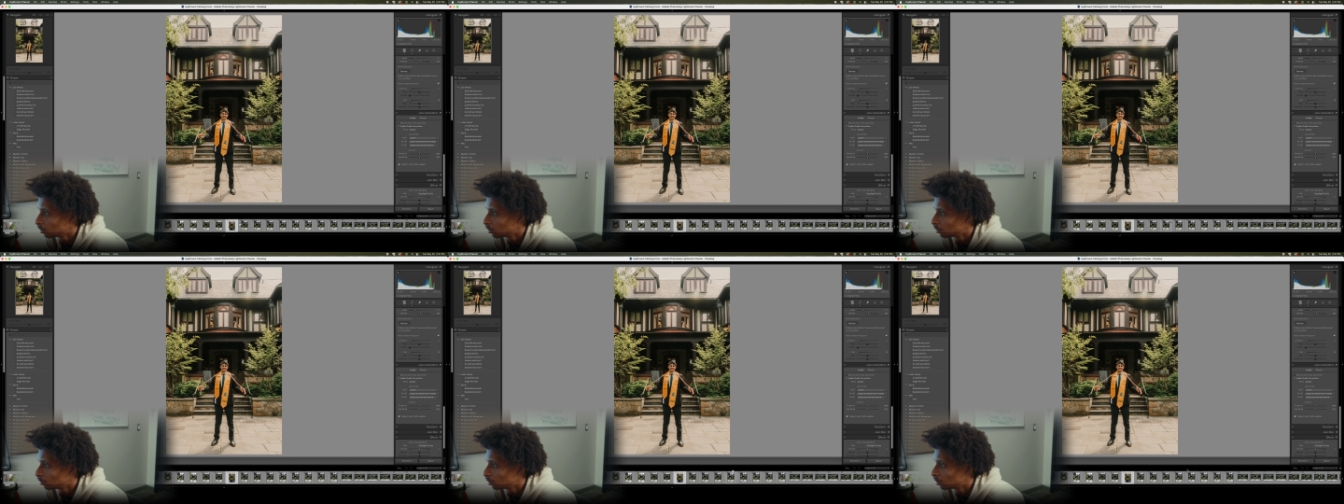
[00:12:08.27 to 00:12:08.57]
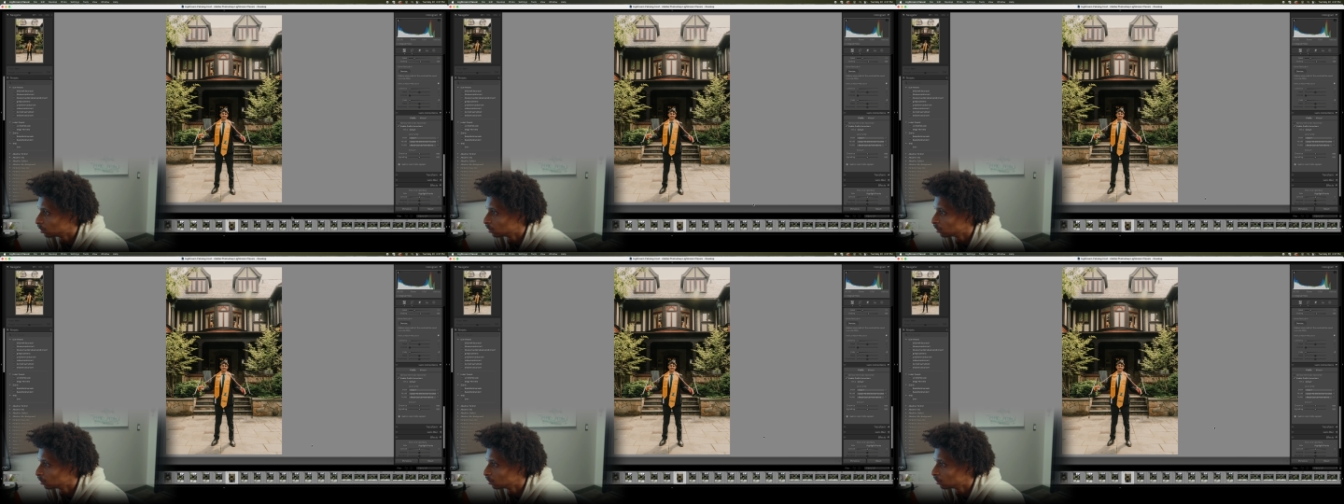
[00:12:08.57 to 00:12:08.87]
And
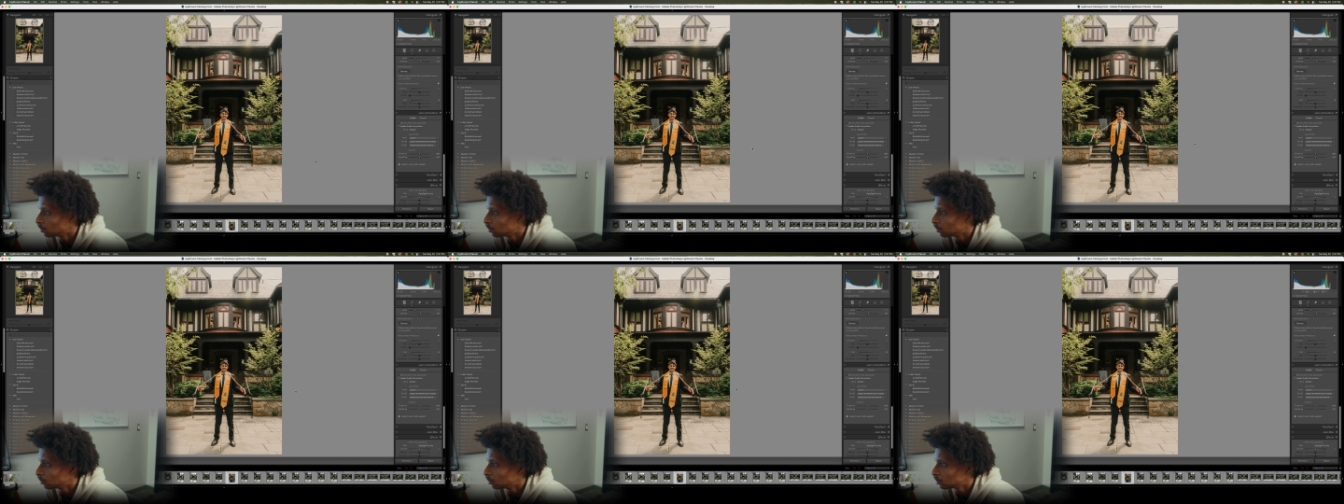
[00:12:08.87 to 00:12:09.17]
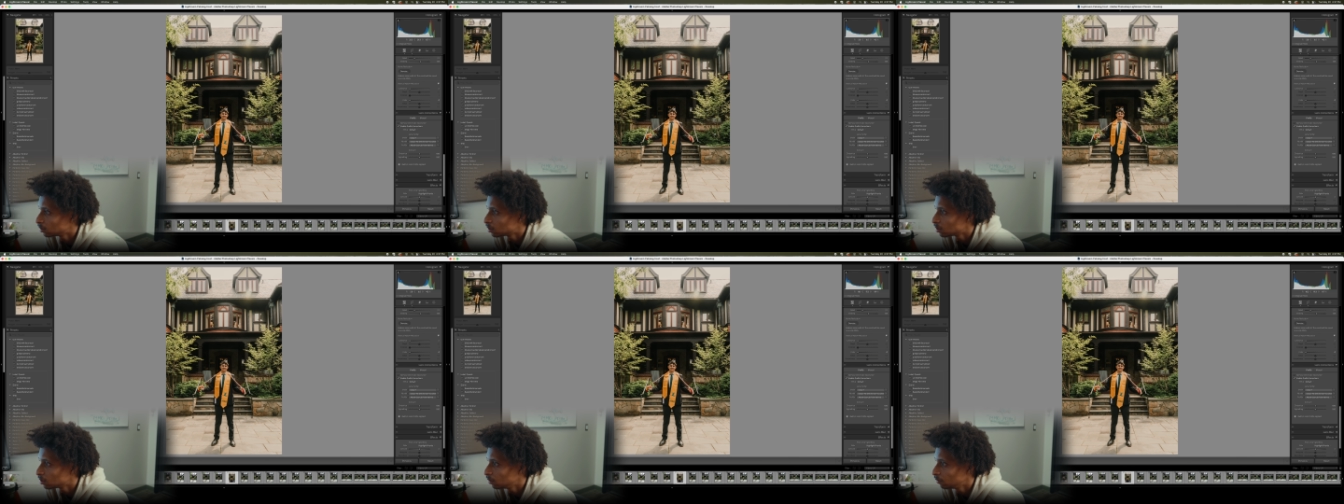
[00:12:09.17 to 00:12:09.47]
then
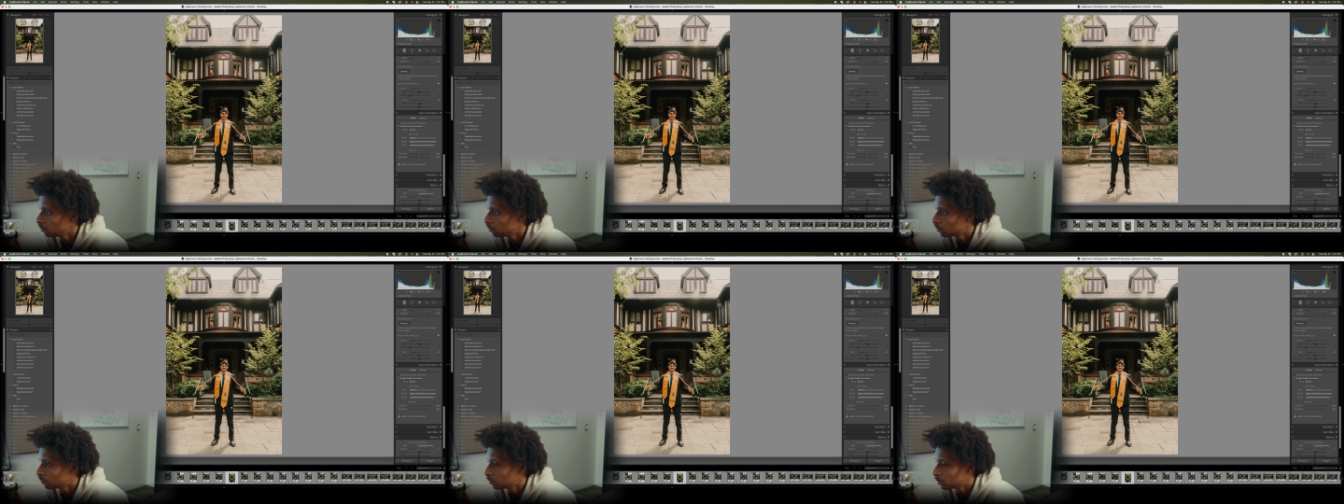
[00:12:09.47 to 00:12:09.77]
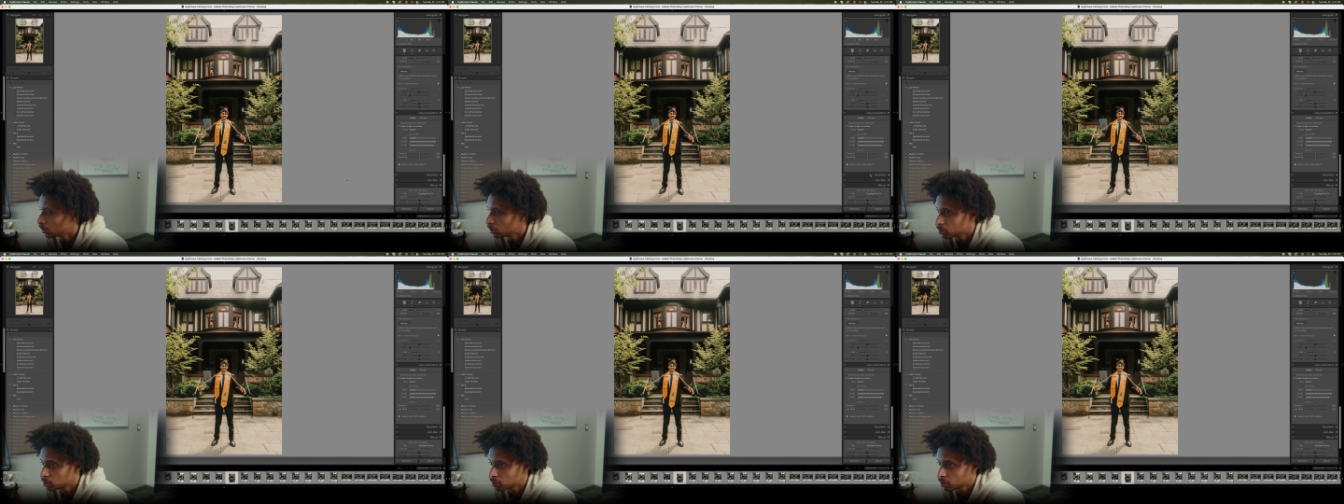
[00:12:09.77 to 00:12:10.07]
this is the
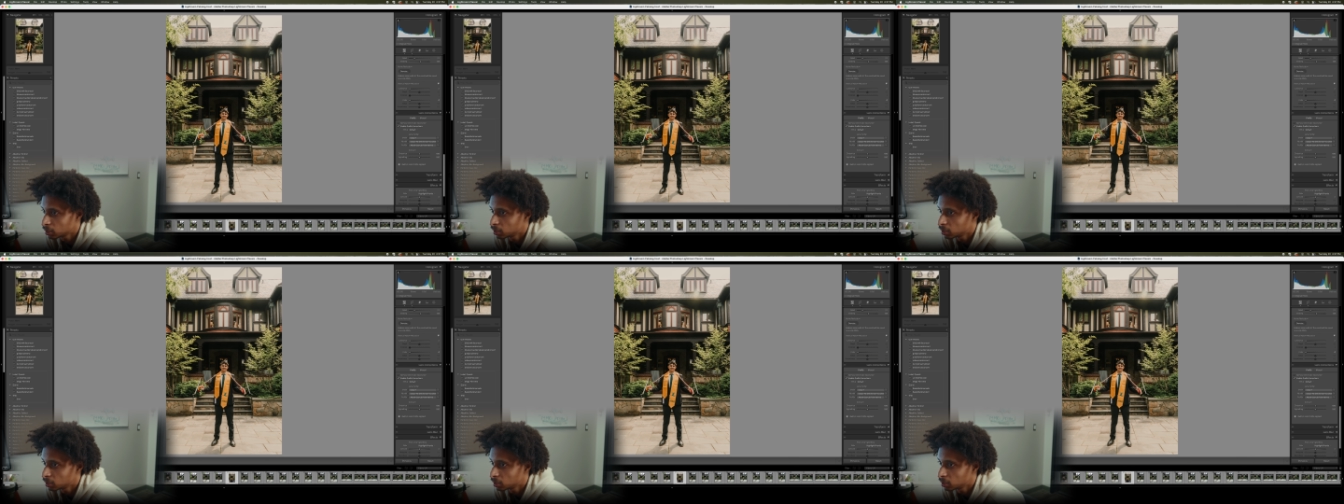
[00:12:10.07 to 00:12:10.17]
finished